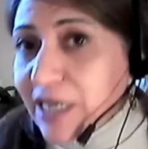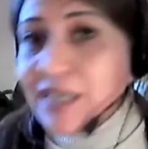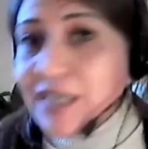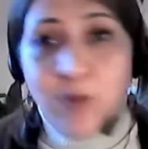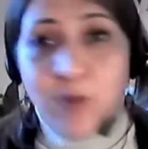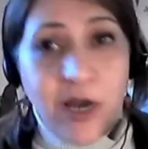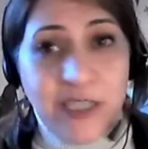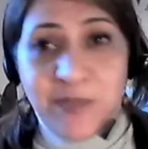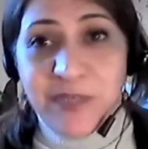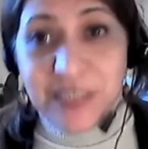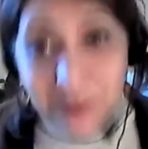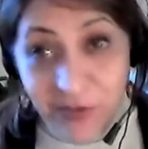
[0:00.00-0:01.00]
It might
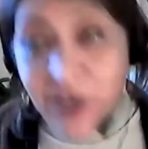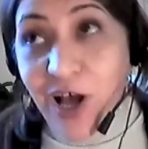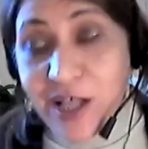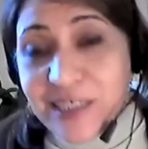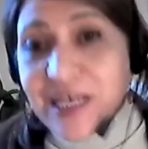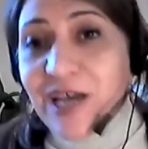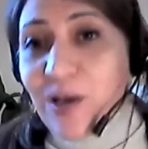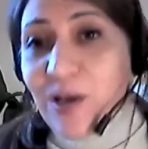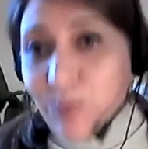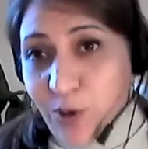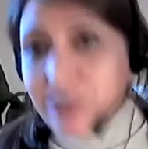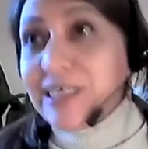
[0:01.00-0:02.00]
be difficult,
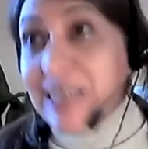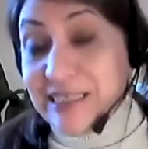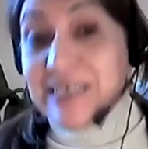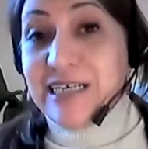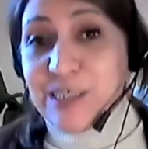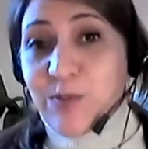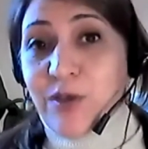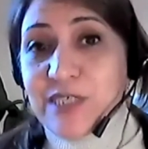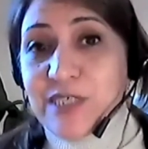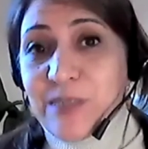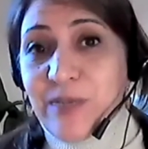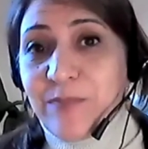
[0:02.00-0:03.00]
but it is
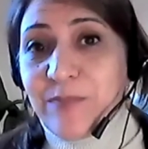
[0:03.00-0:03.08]
possible.